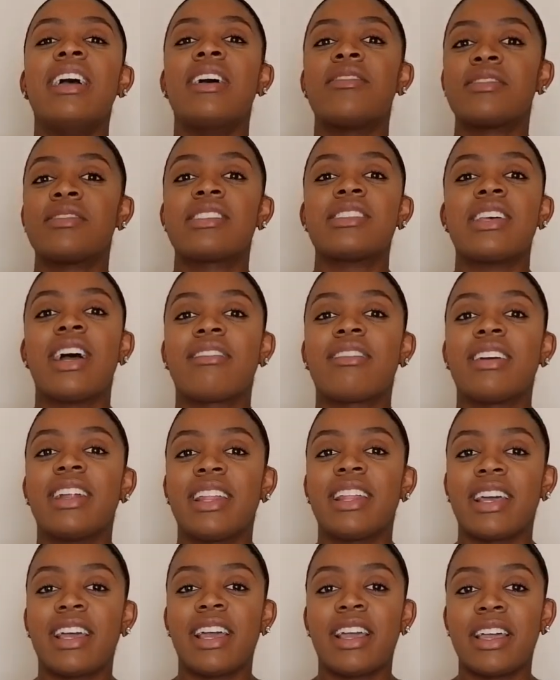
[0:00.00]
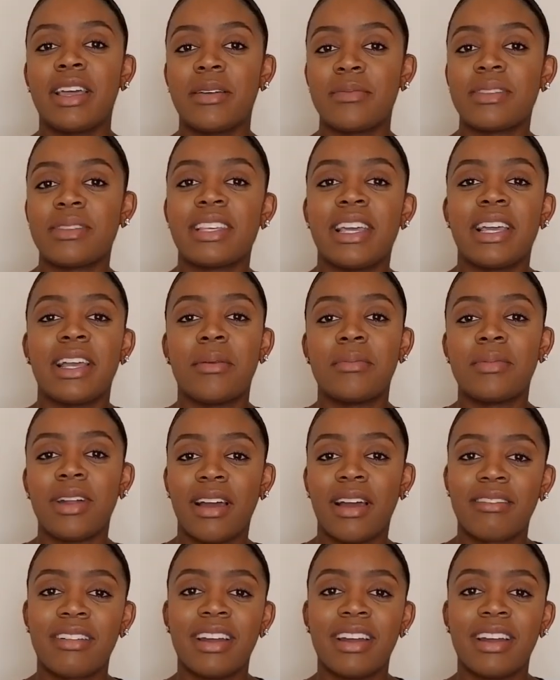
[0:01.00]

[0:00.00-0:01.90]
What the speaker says: I'm just not ready. Like, I kept saying, I'm not